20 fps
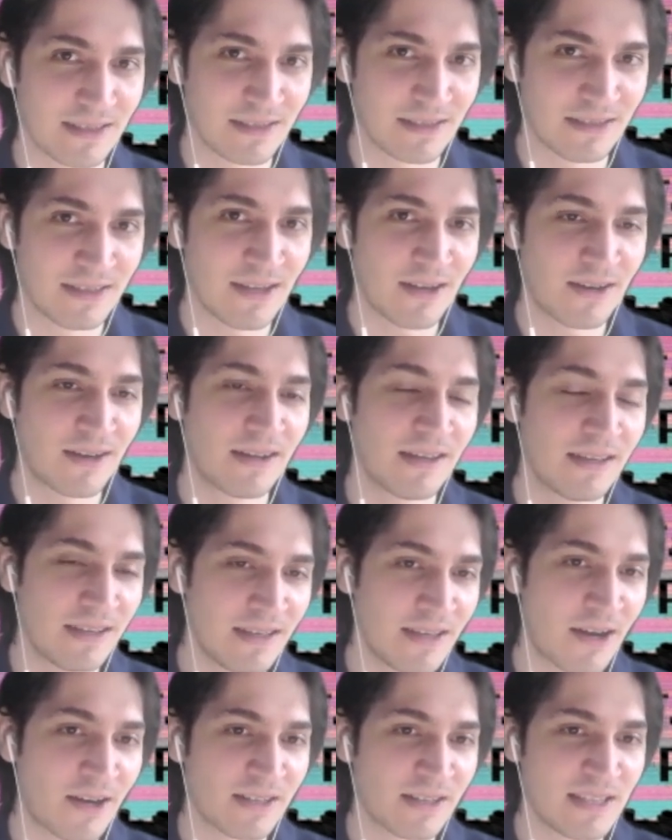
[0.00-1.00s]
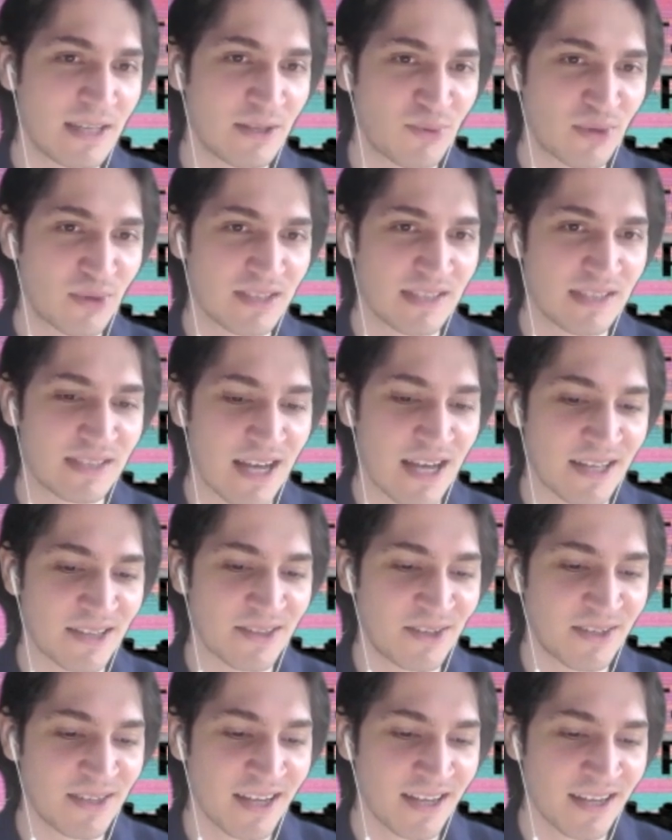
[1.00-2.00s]
the ERC20
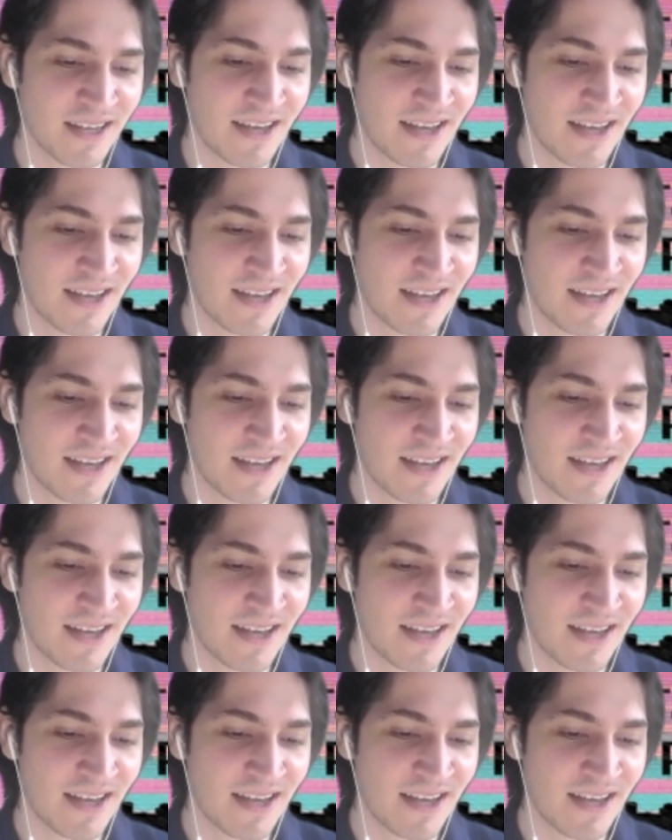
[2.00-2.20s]
standard.